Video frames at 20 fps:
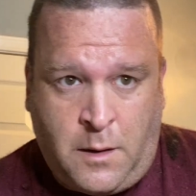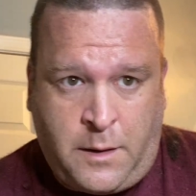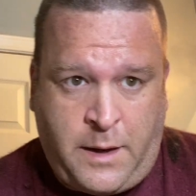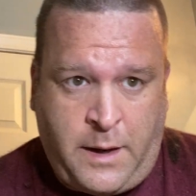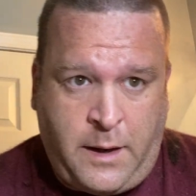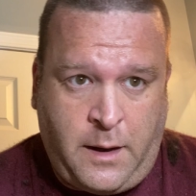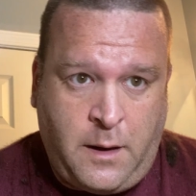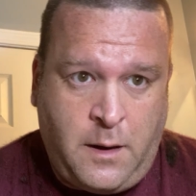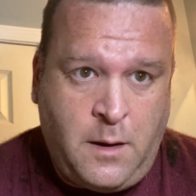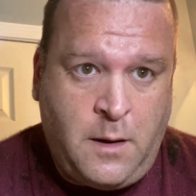
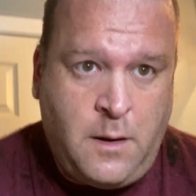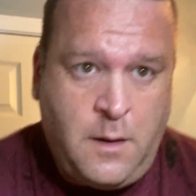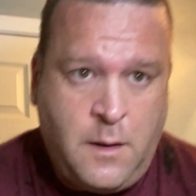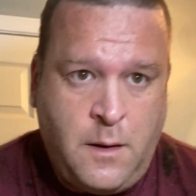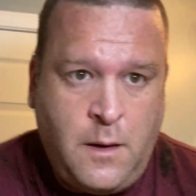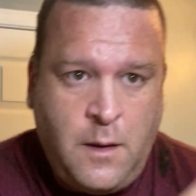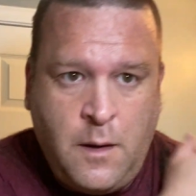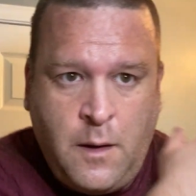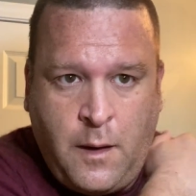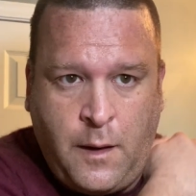Okay,
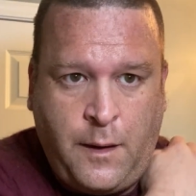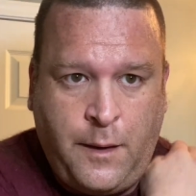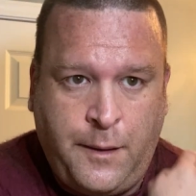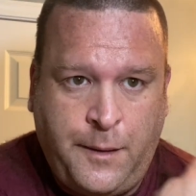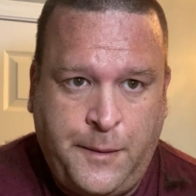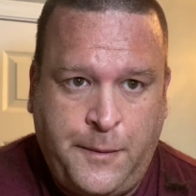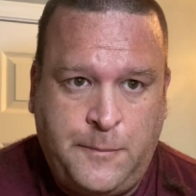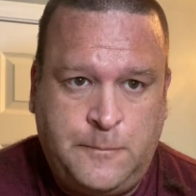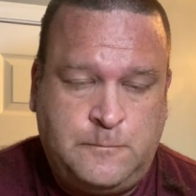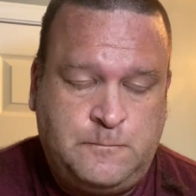
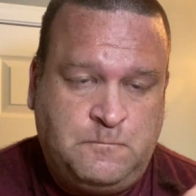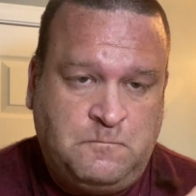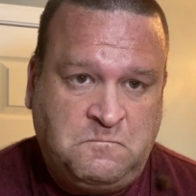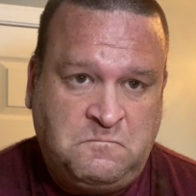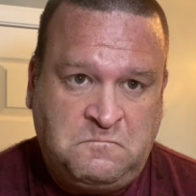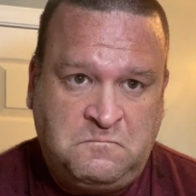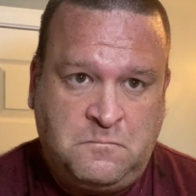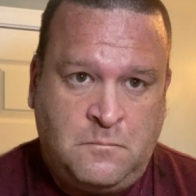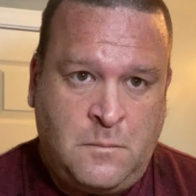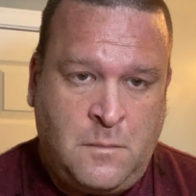I
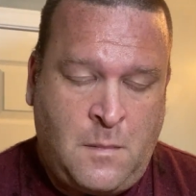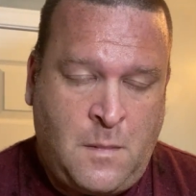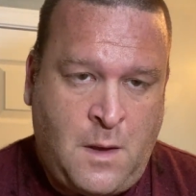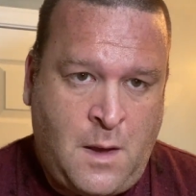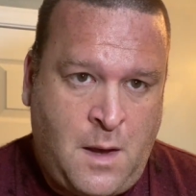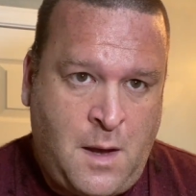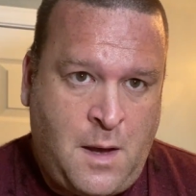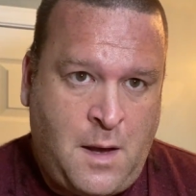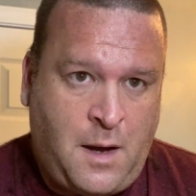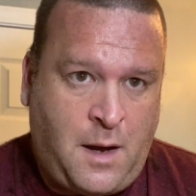
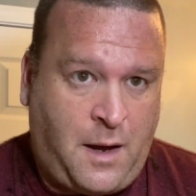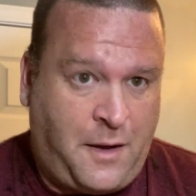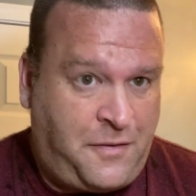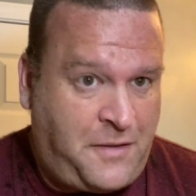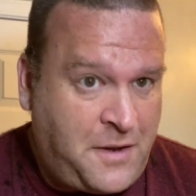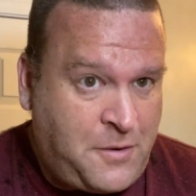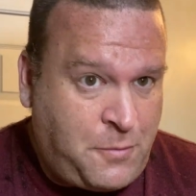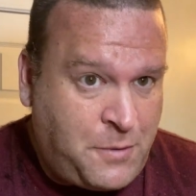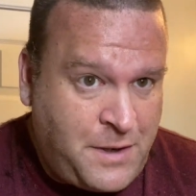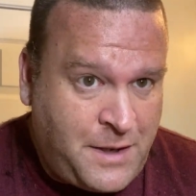
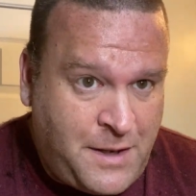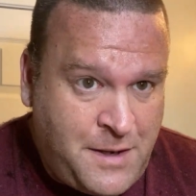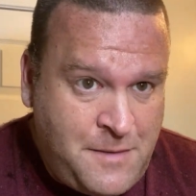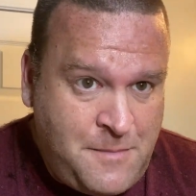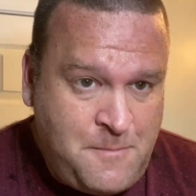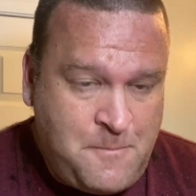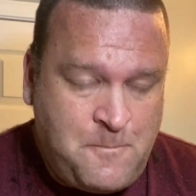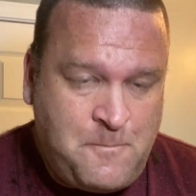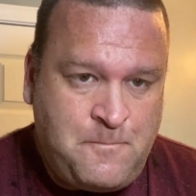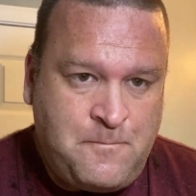think we're
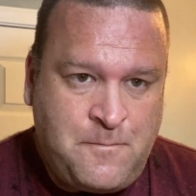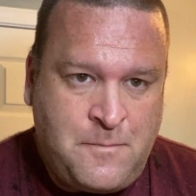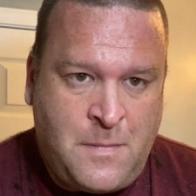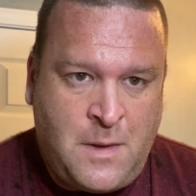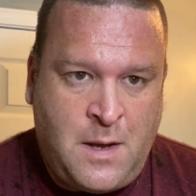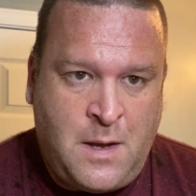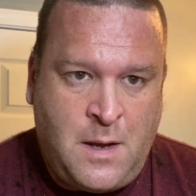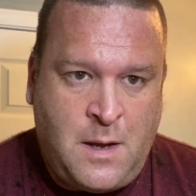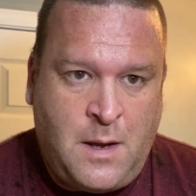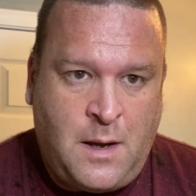done.
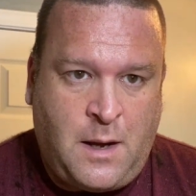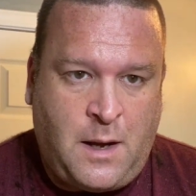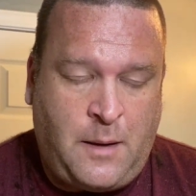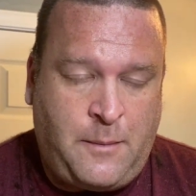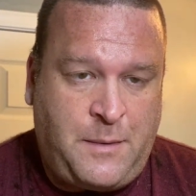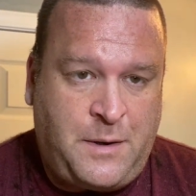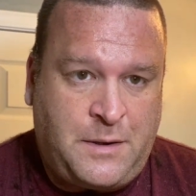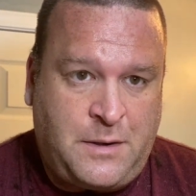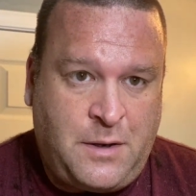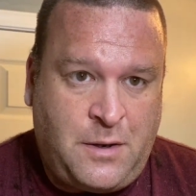I'm
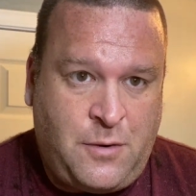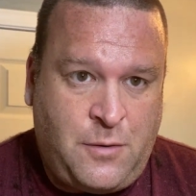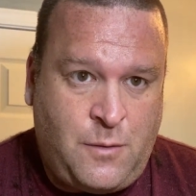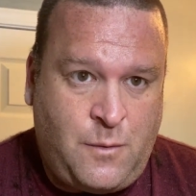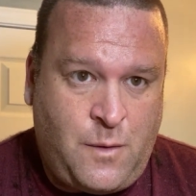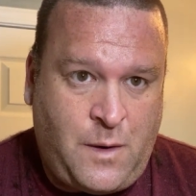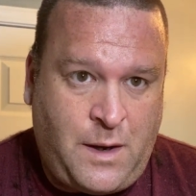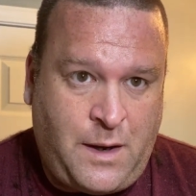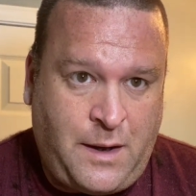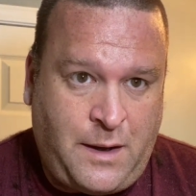gonna
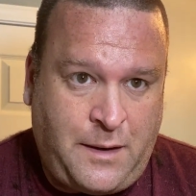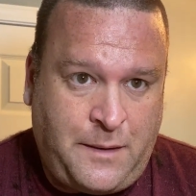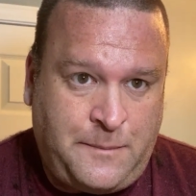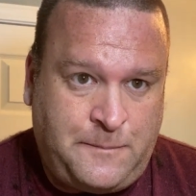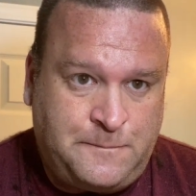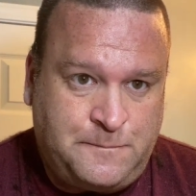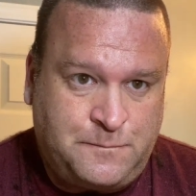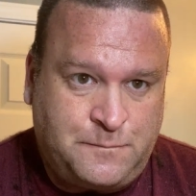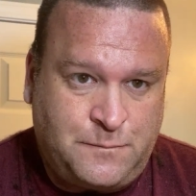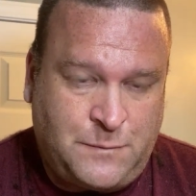go
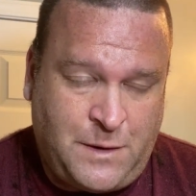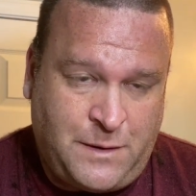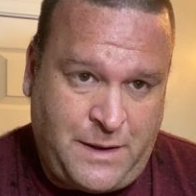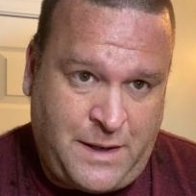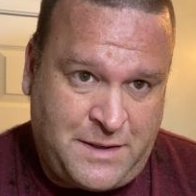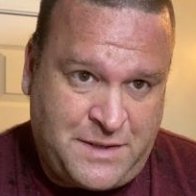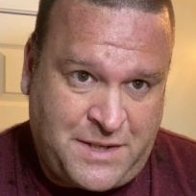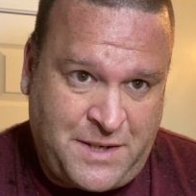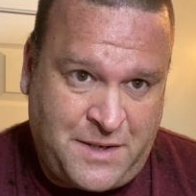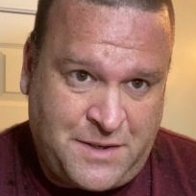
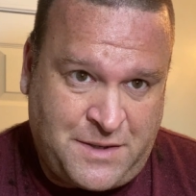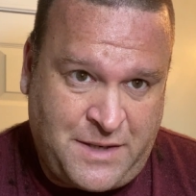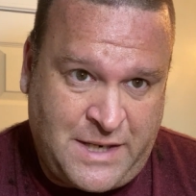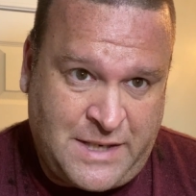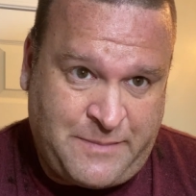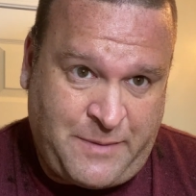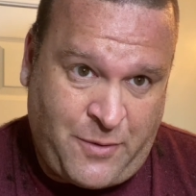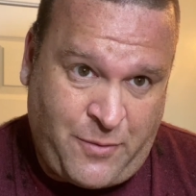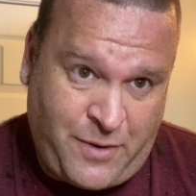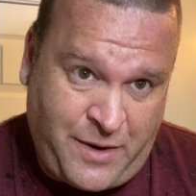downstairs and
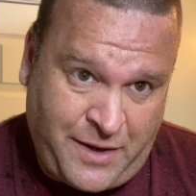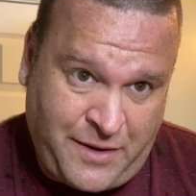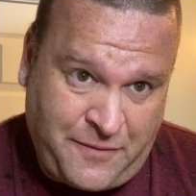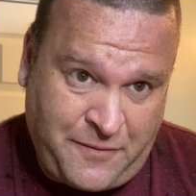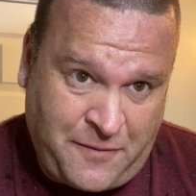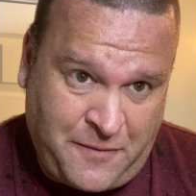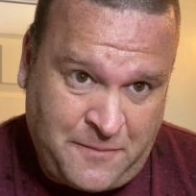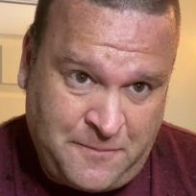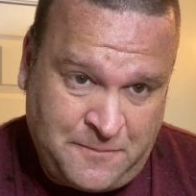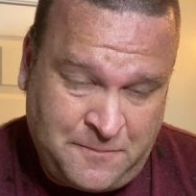ask my
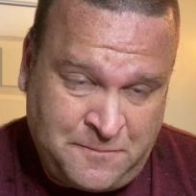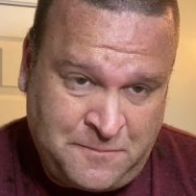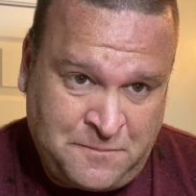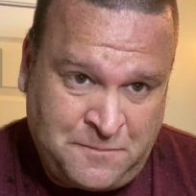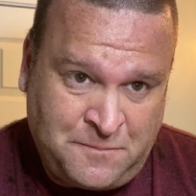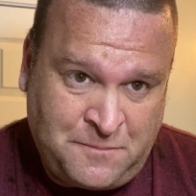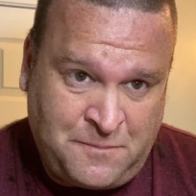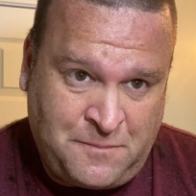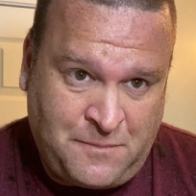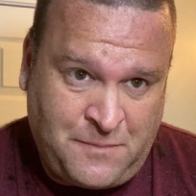wife
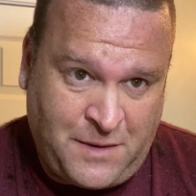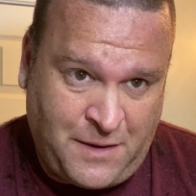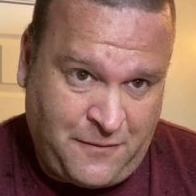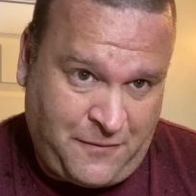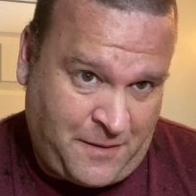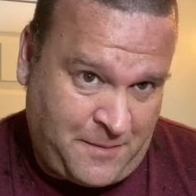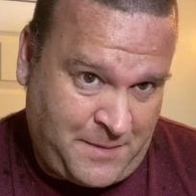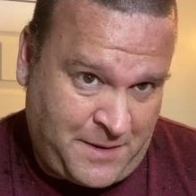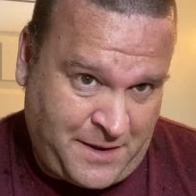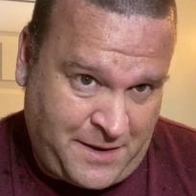if
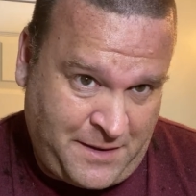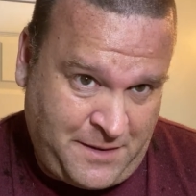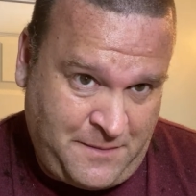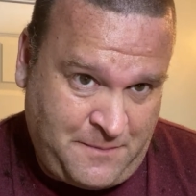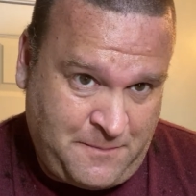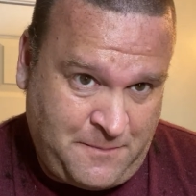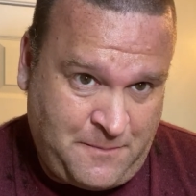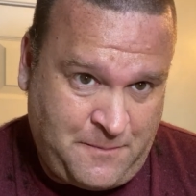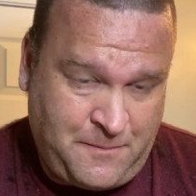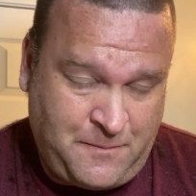I'm
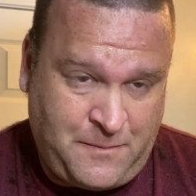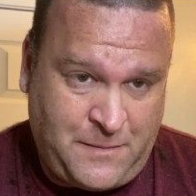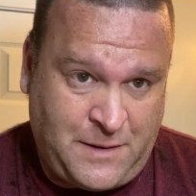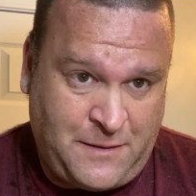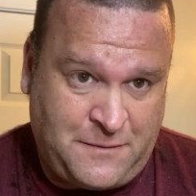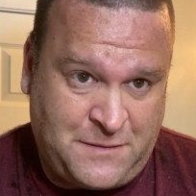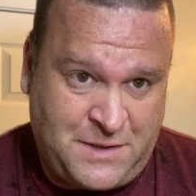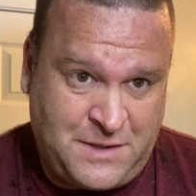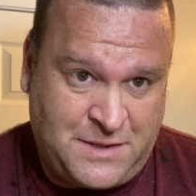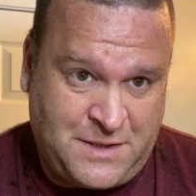done,
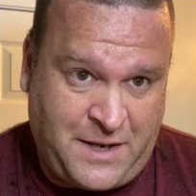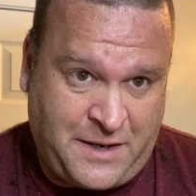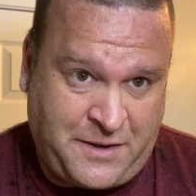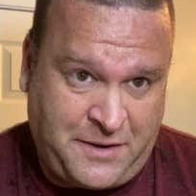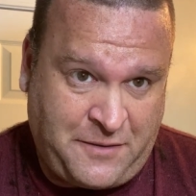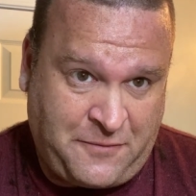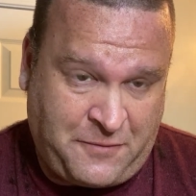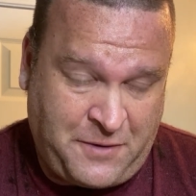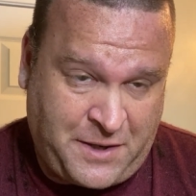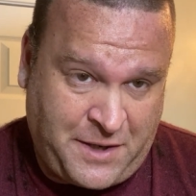if she's not
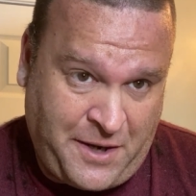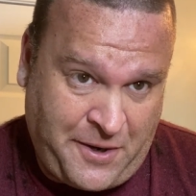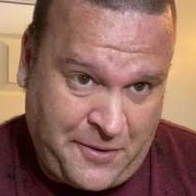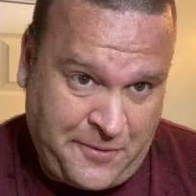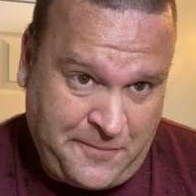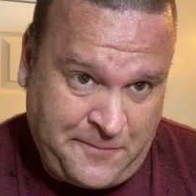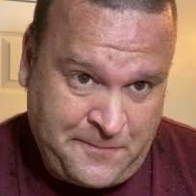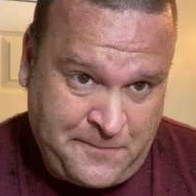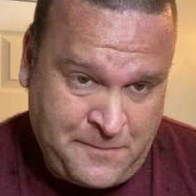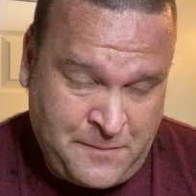gonna freak
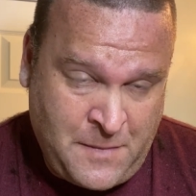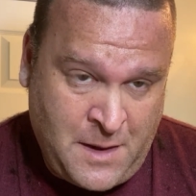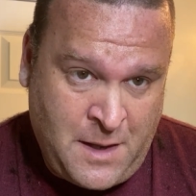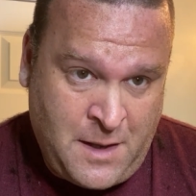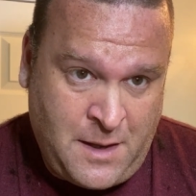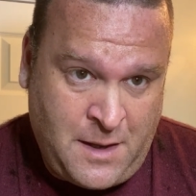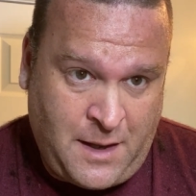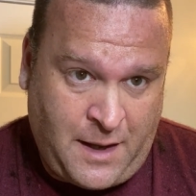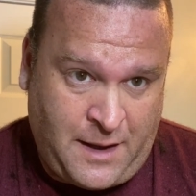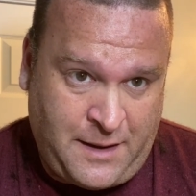out,
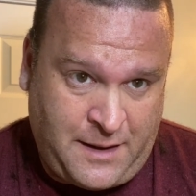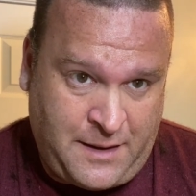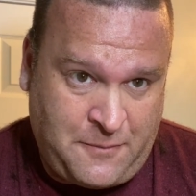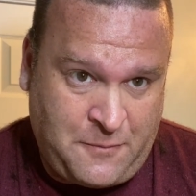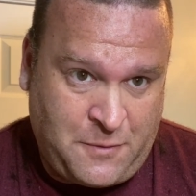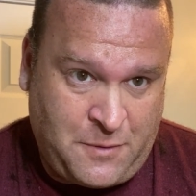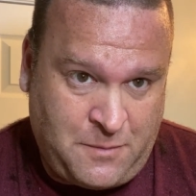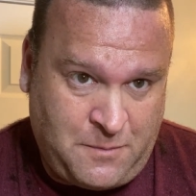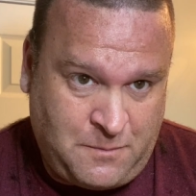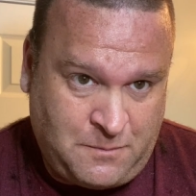and then
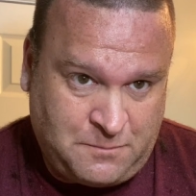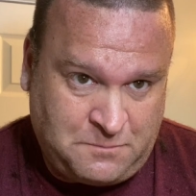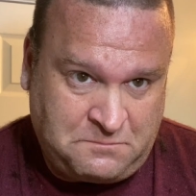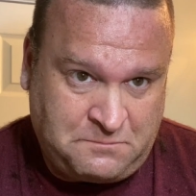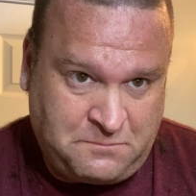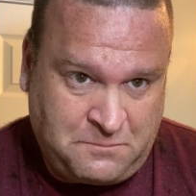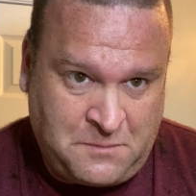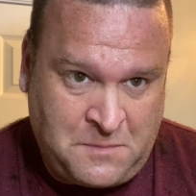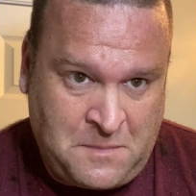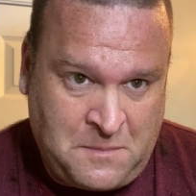we'll
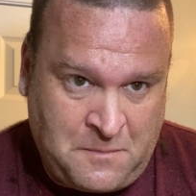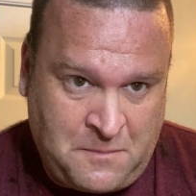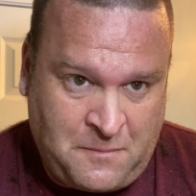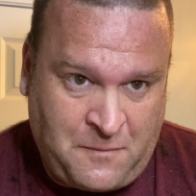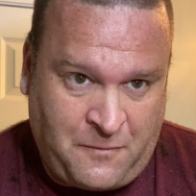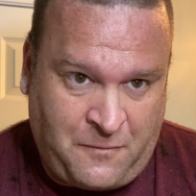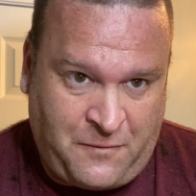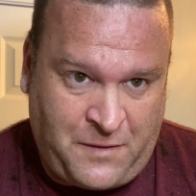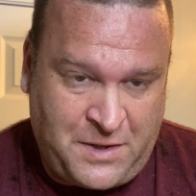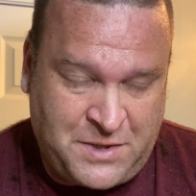
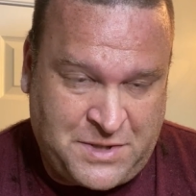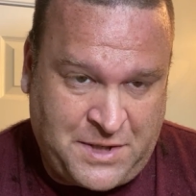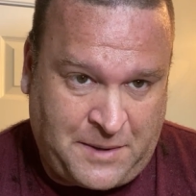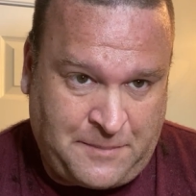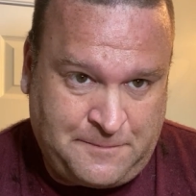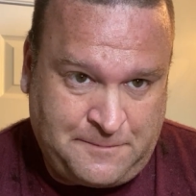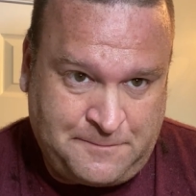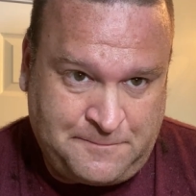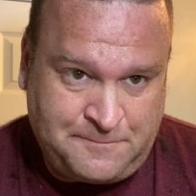finish up.